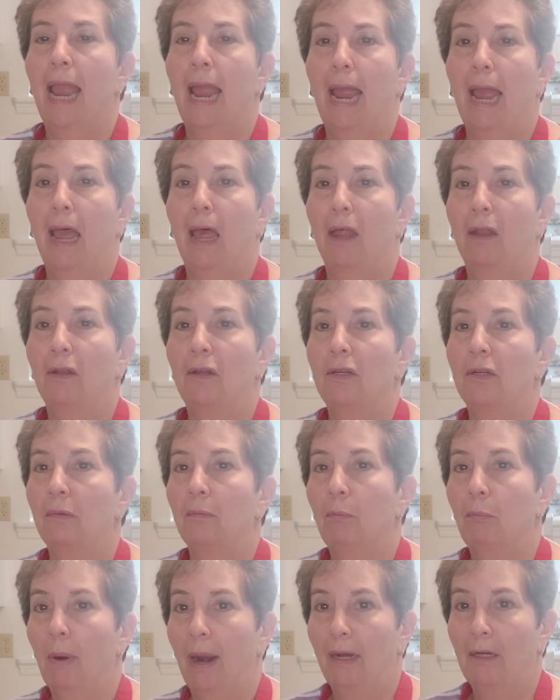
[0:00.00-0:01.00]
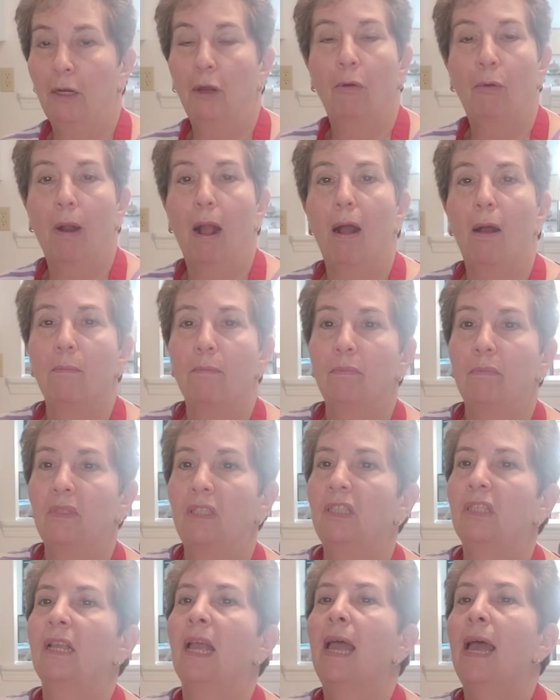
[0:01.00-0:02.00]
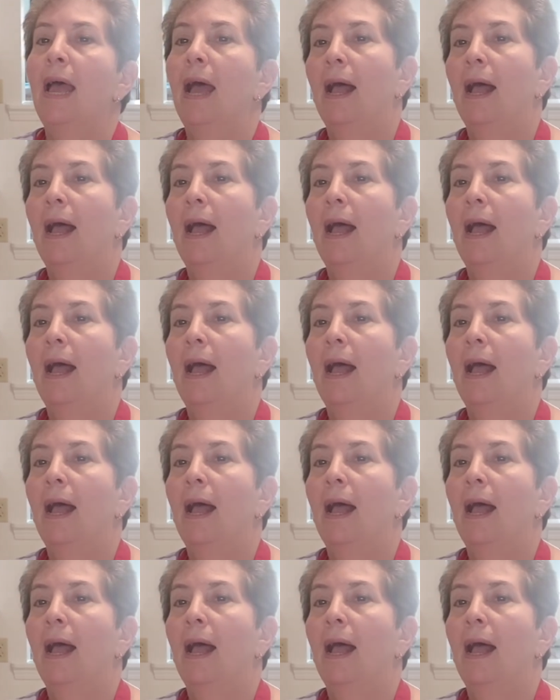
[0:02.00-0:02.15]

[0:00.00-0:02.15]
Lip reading: and breadcrumbs.